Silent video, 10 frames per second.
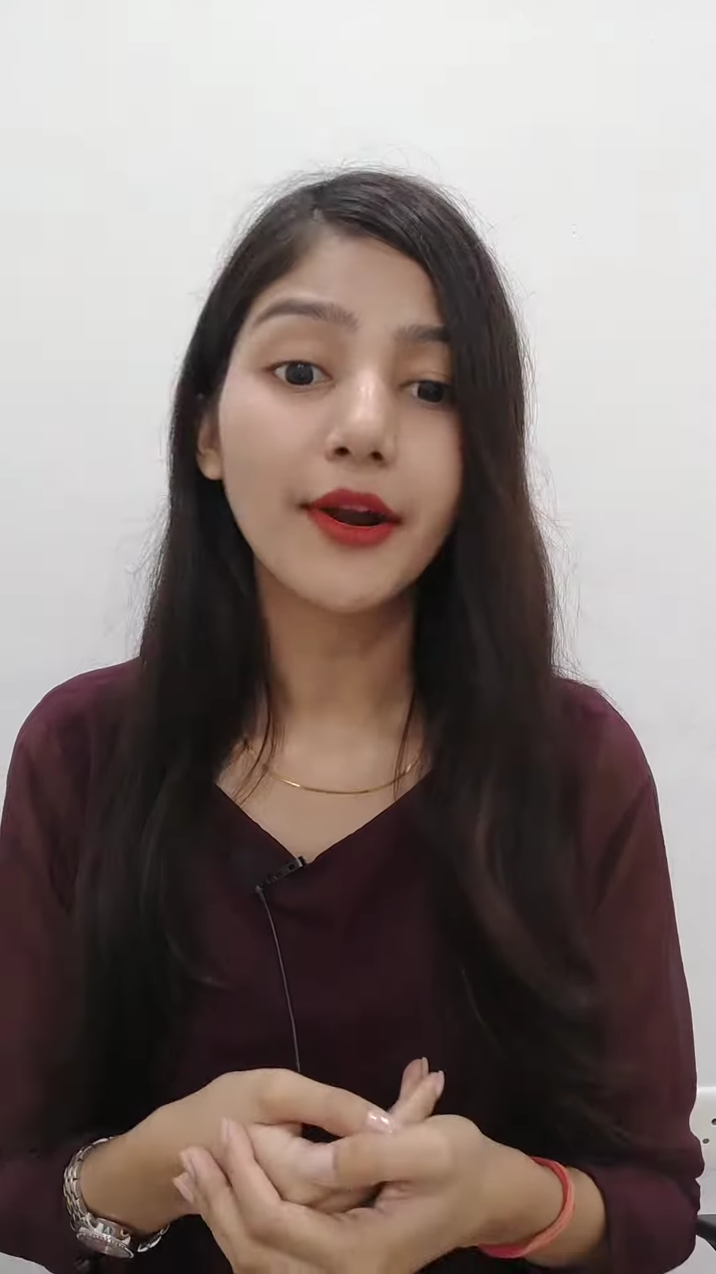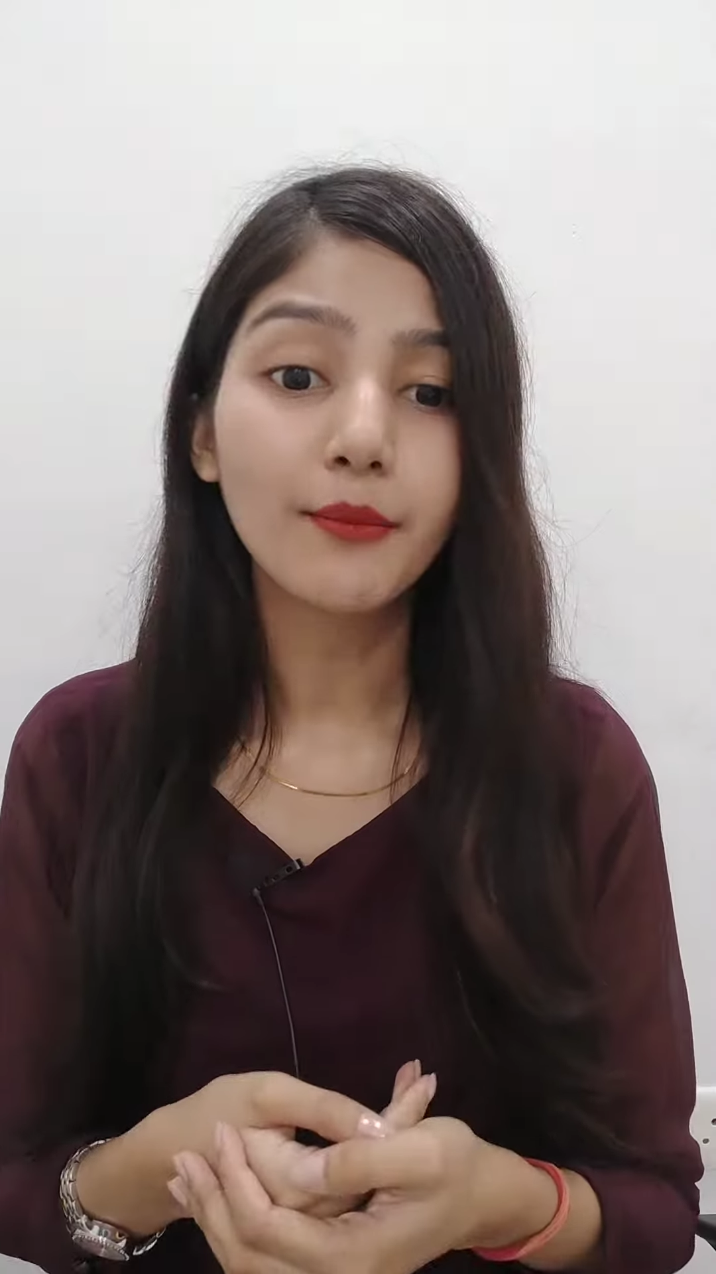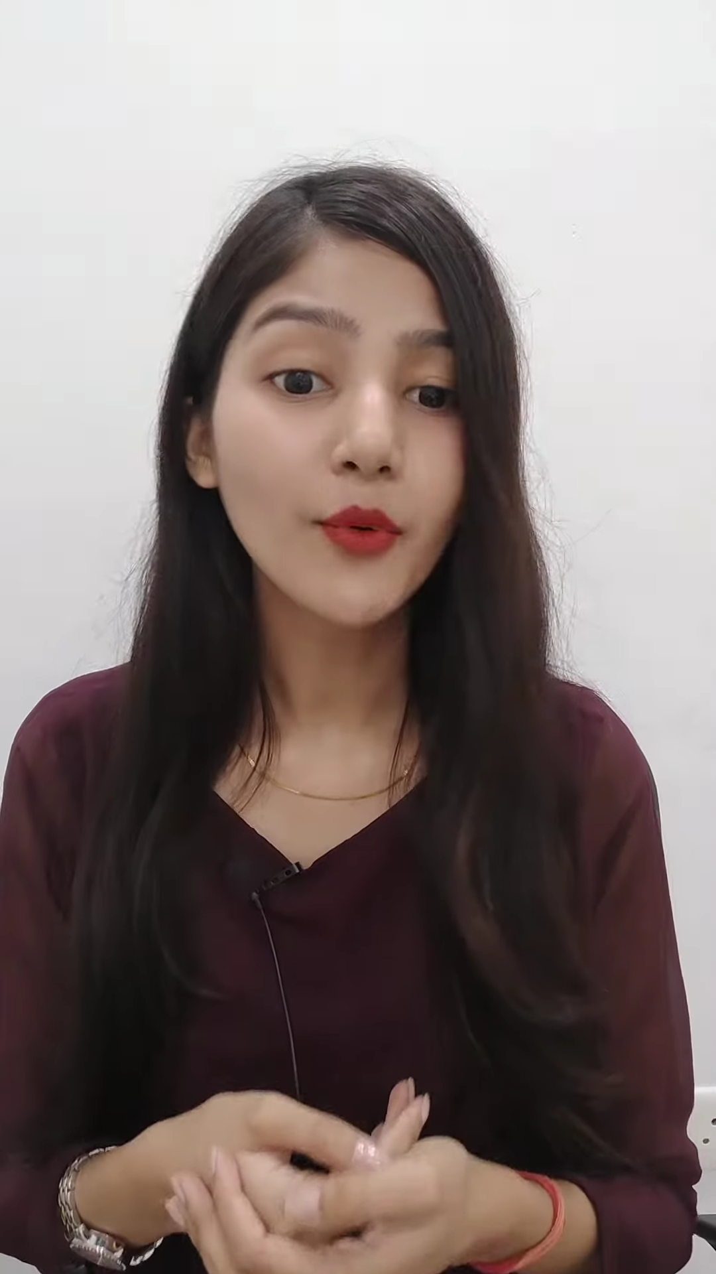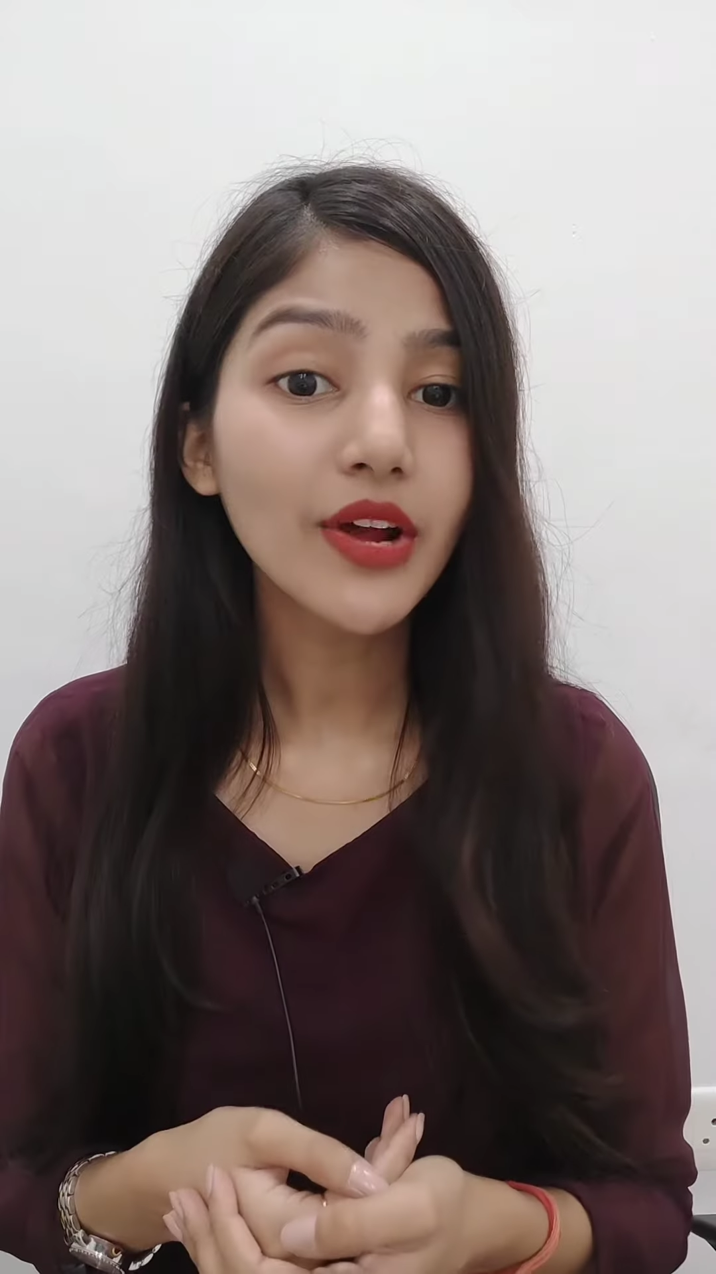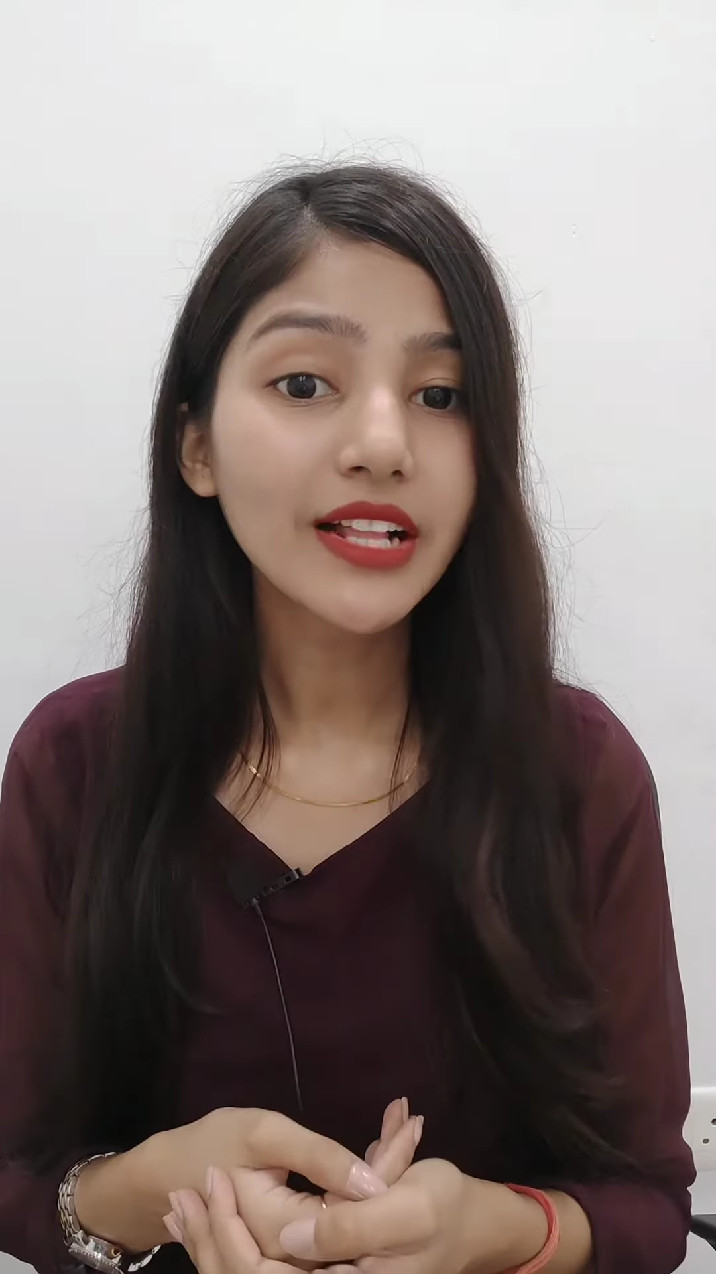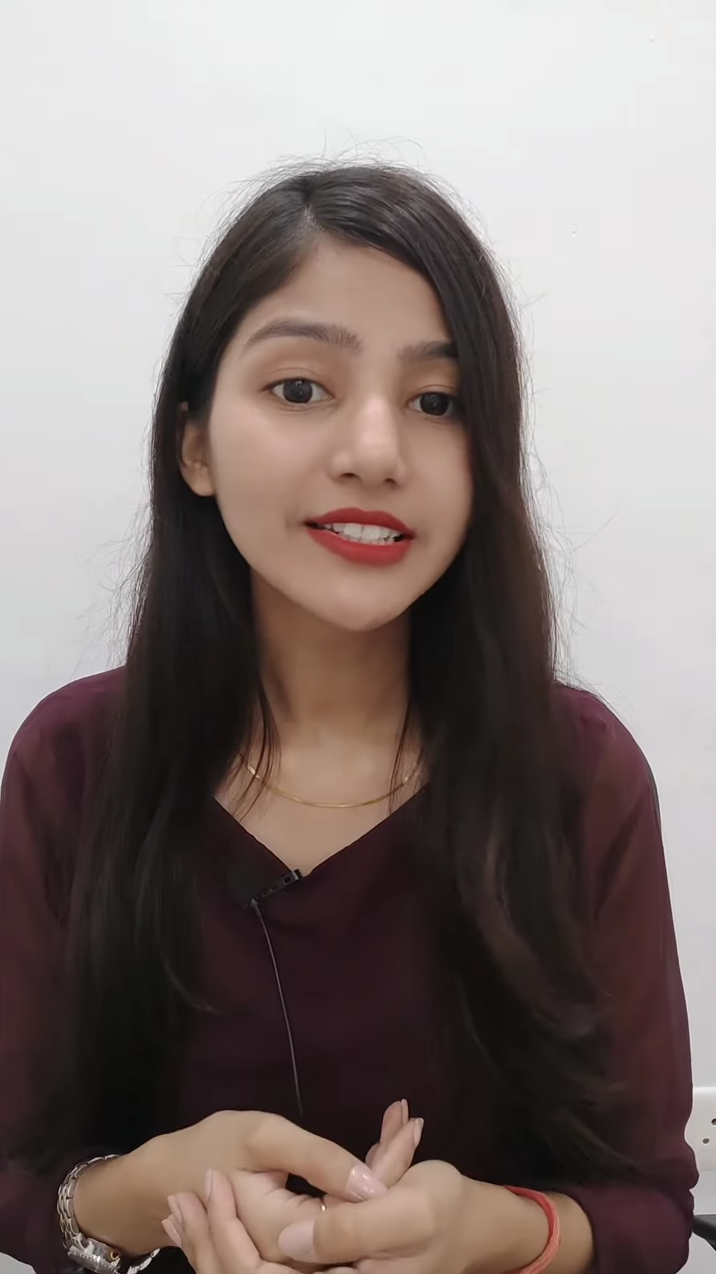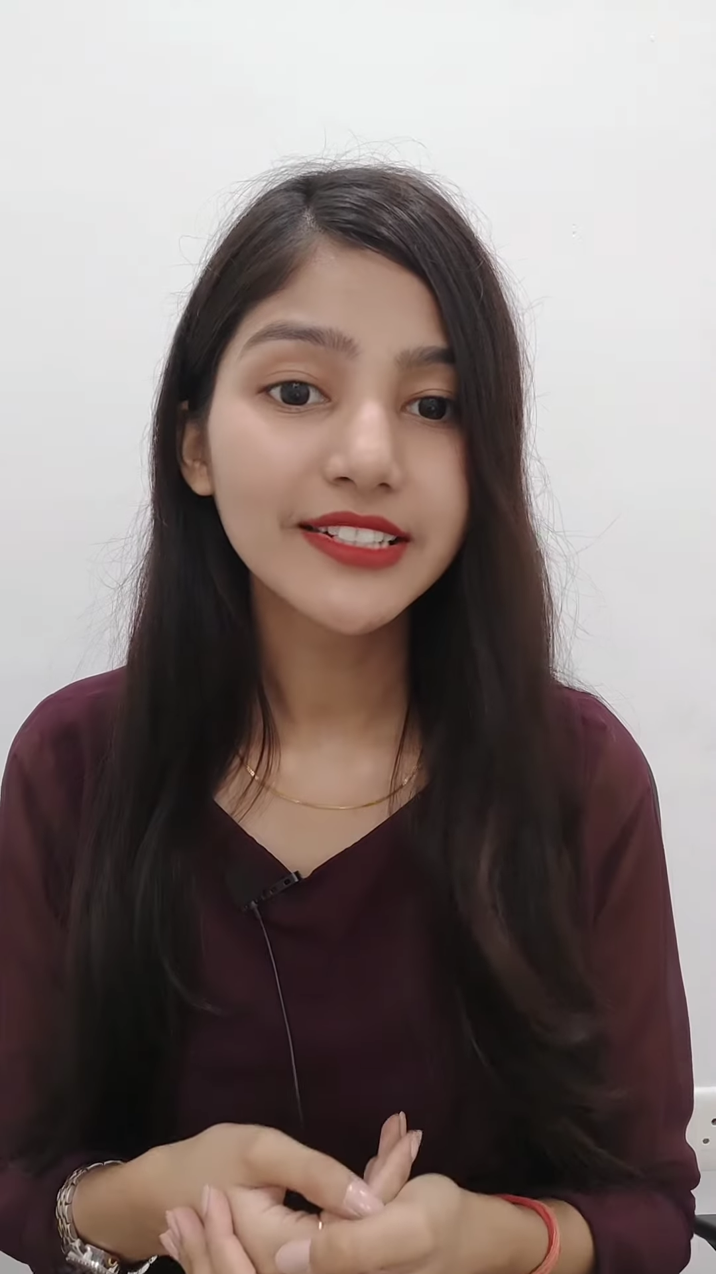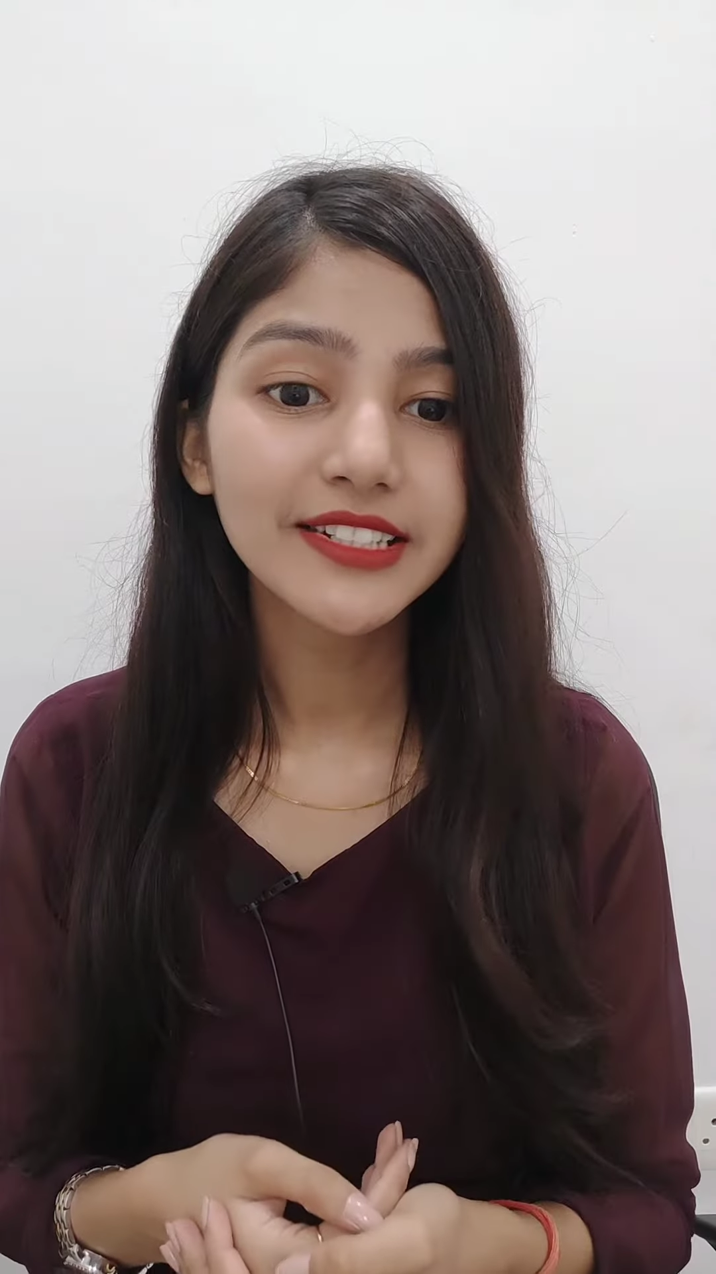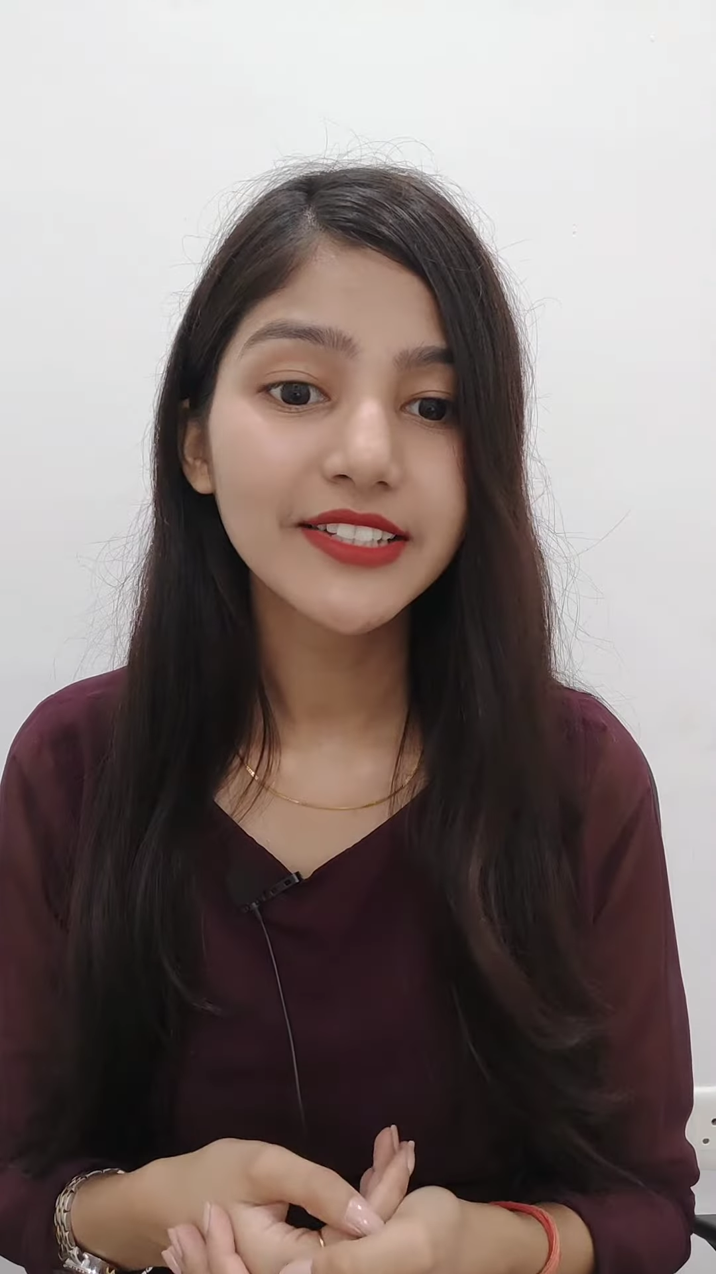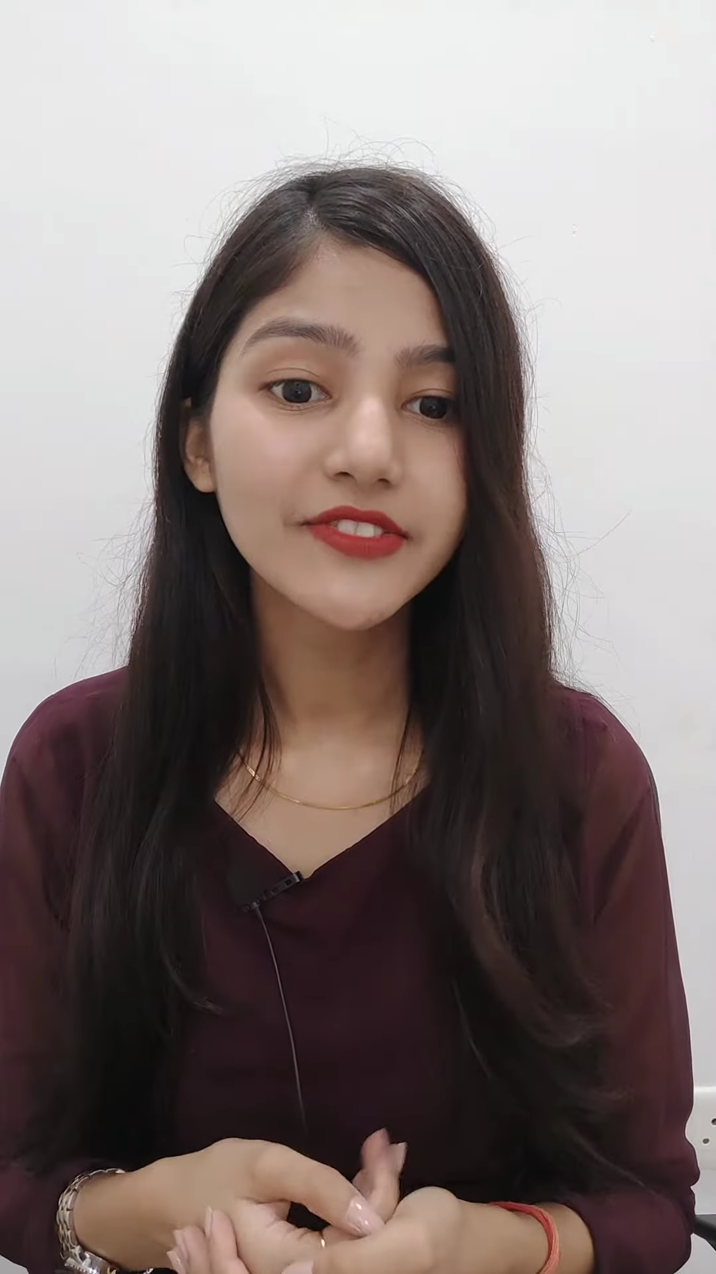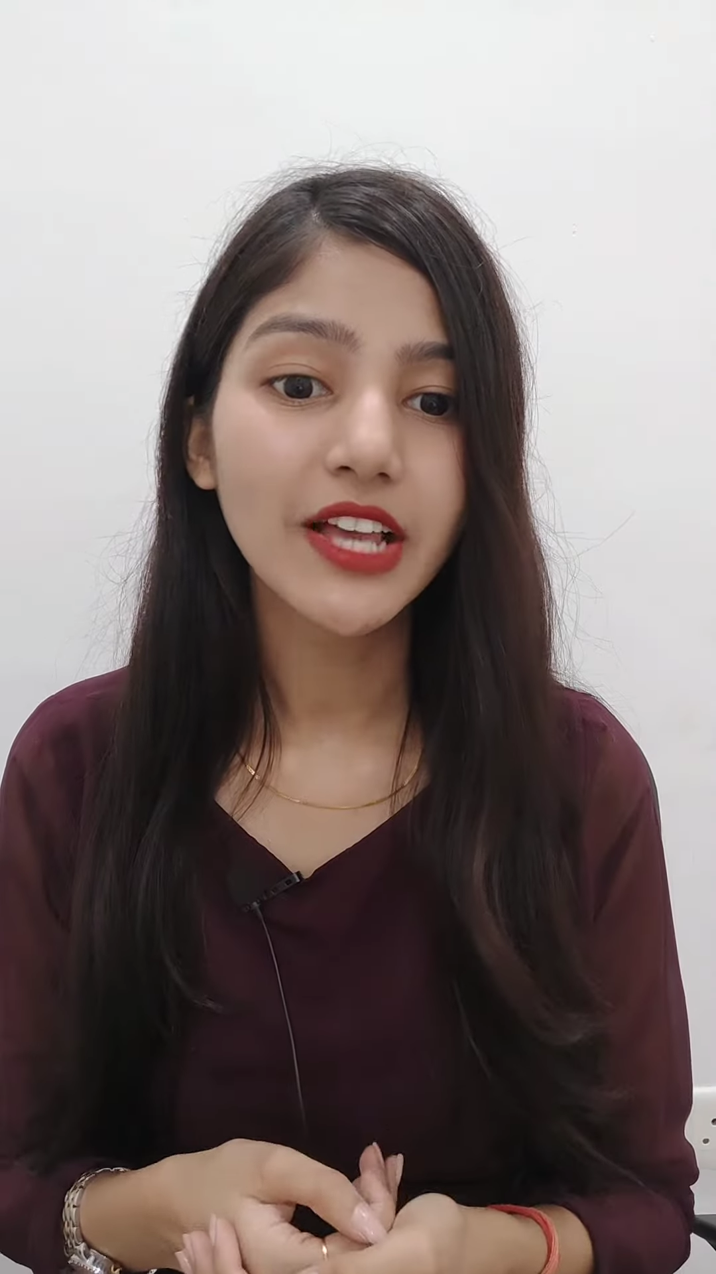are more alternatives